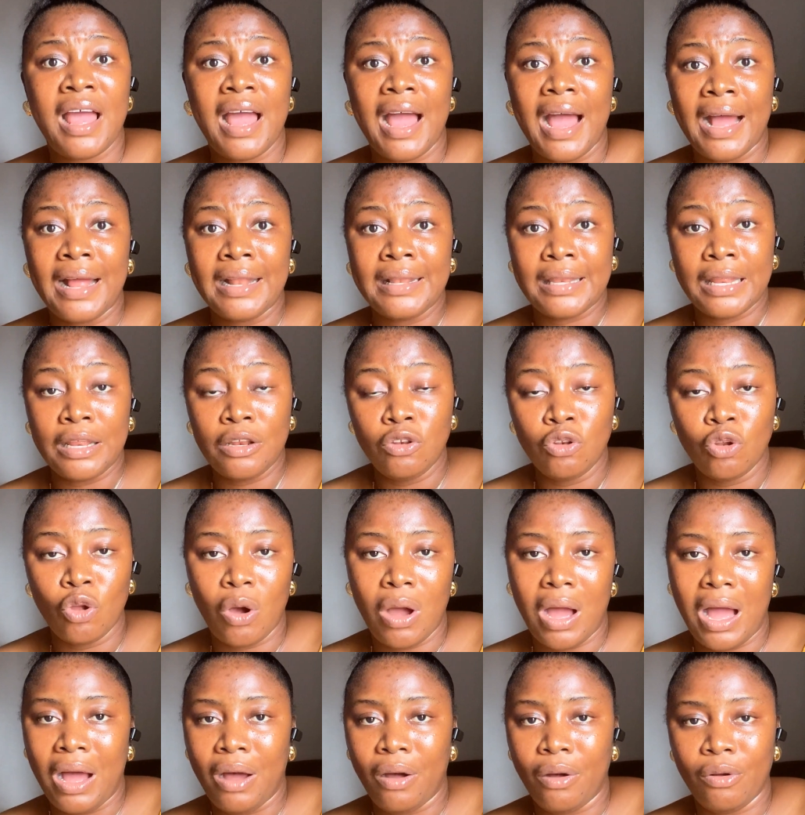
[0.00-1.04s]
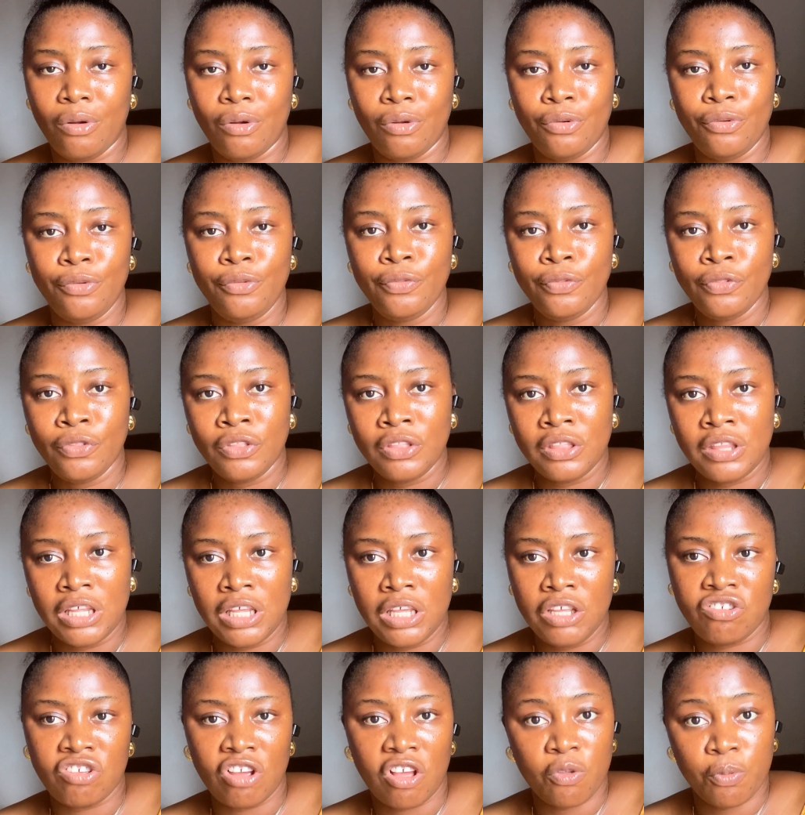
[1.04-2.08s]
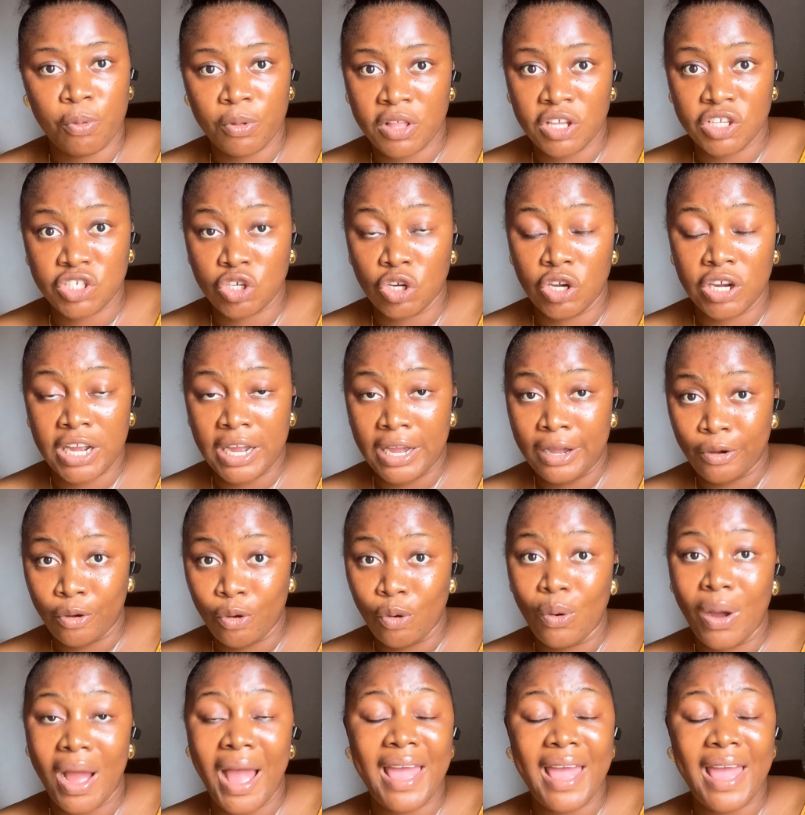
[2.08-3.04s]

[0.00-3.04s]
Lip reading: and they know how the transportation can go.